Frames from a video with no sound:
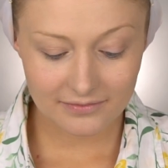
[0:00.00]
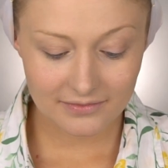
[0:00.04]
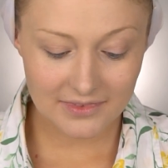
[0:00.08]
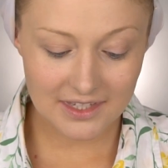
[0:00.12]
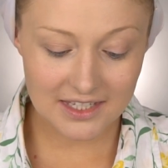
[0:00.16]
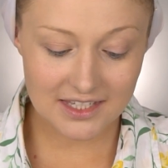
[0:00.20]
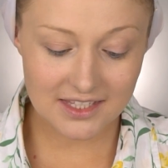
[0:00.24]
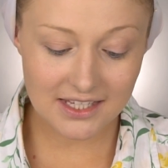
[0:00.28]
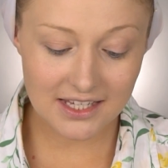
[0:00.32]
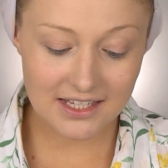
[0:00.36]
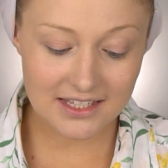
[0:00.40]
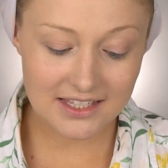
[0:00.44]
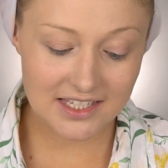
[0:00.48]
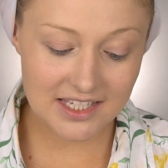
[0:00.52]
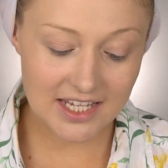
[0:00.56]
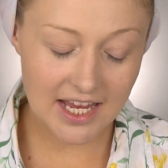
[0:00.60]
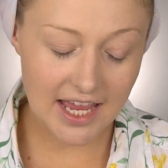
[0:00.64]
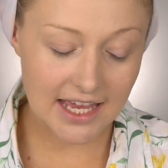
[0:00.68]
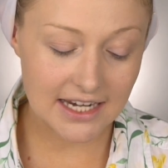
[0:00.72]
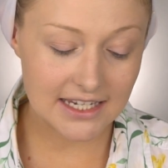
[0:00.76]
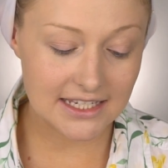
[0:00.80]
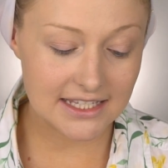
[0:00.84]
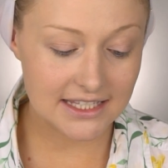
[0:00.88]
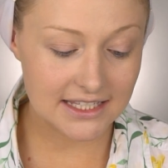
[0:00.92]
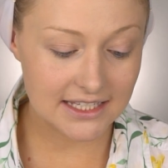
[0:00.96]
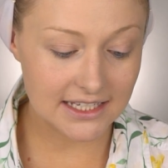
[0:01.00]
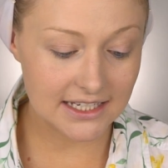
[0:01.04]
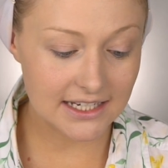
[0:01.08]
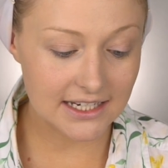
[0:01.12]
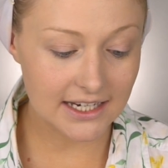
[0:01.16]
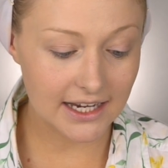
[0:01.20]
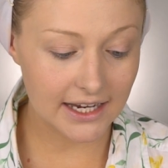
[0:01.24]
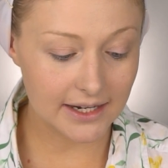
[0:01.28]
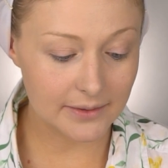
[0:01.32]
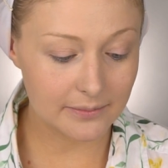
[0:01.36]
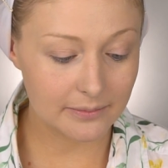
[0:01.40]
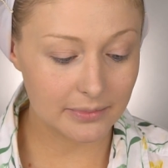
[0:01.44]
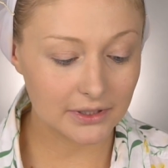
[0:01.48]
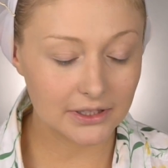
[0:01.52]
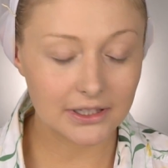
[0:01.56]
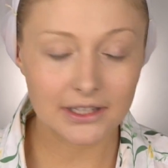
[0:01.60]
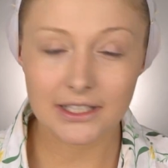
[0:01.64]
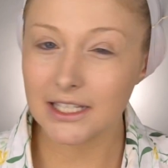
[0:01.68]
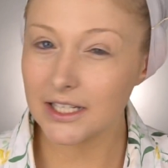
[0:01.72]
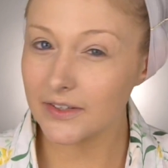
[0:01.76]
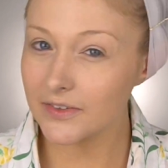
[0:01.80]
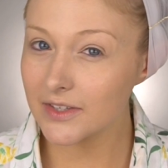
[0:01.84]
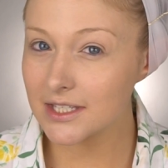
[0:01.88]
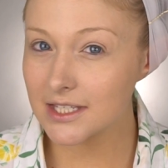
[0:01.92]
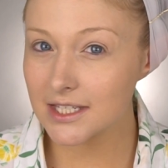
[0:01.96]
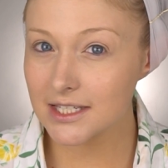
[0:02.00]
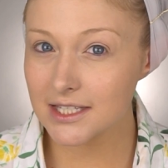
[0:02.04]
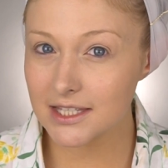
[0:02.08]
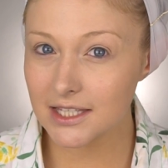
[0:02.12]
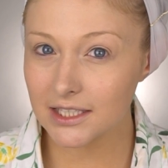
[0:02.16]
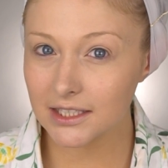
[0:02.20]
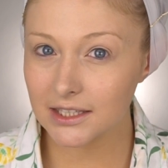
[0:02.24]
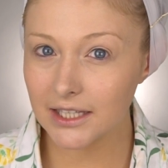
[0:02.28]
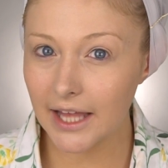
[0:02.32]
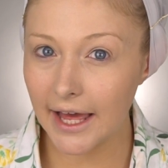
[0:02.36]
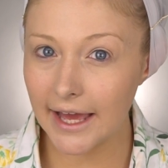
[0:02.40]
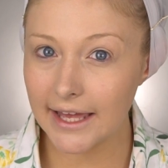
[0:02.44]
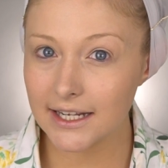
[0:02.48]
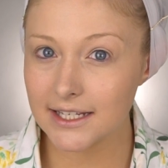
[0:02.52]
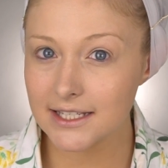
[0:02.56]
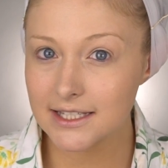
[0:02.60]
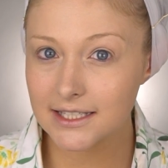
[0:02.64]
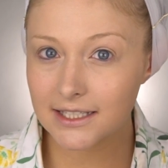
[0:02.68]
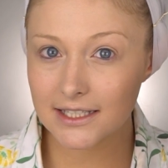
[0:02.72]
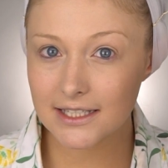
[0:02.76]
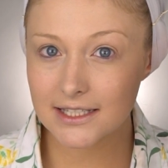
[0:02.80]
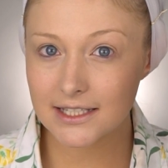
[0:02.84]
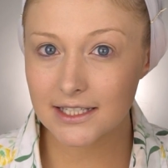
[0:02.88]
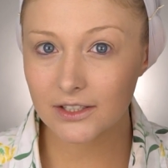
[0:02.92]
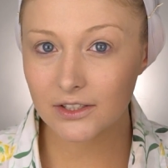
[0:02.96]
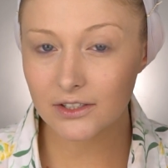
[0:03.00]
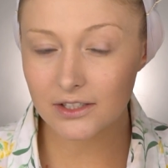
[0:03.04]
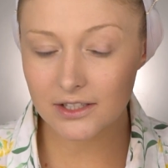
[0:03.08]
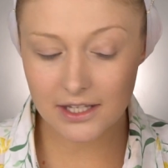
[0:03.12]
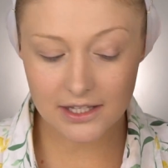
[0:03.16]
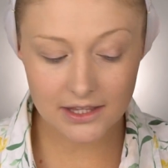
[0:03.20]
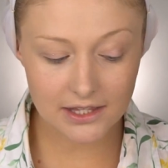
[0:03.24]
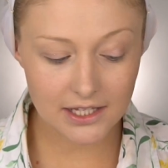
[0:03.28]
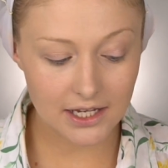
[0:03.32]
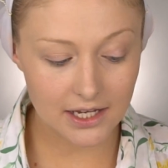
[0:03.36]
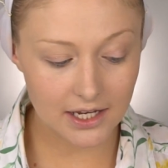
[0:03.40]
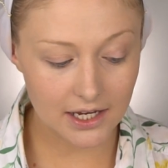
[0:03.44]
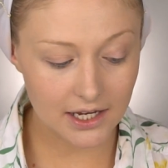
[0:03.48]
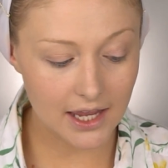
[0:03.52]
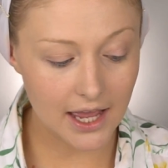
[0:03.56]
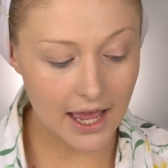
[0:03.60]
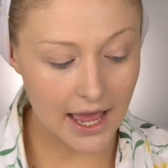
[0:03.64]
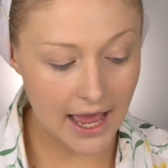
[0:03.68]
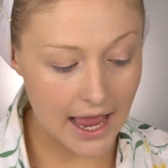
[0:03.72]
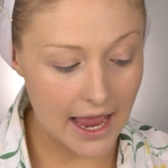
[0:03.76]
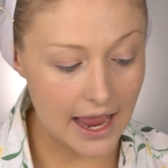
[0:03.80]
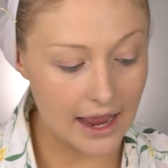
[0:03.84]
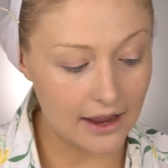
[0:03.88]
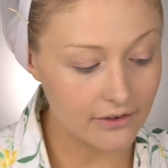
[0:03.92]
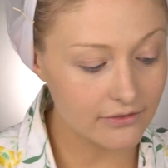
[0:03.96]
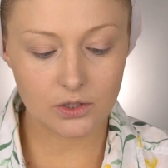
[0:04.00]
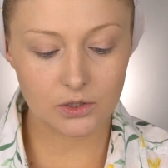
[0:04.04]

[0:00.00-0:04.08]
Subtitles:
This says 10C. I believe this is the lightest concealer that they have.